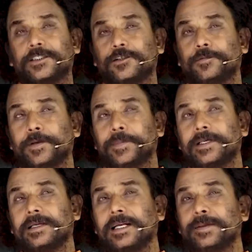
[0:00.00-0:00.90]
You will
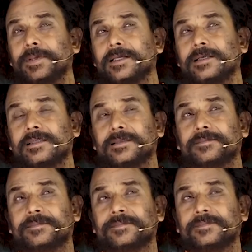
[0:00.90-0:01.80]
meet animal
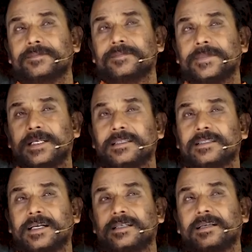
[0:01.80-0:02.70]
kingdom
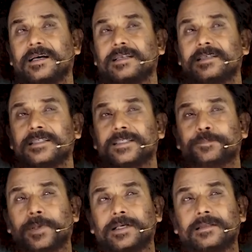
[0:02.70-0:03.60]
inside tiger,
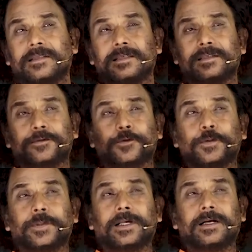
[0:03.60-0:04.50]
python,
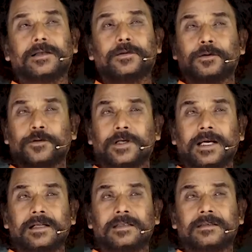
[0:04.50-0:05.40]
cobra,
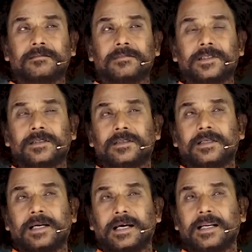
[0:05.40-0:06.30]
crocodiles,
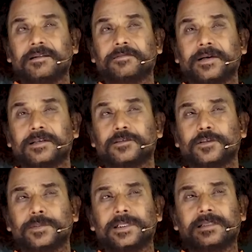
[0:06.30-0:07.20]
elephants,
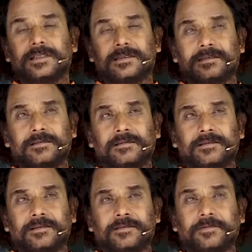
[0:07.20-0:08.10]
so many things.
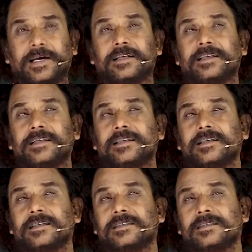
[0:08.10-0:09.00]

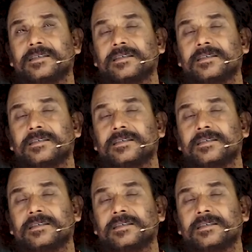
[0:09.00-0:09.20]
Bacterias,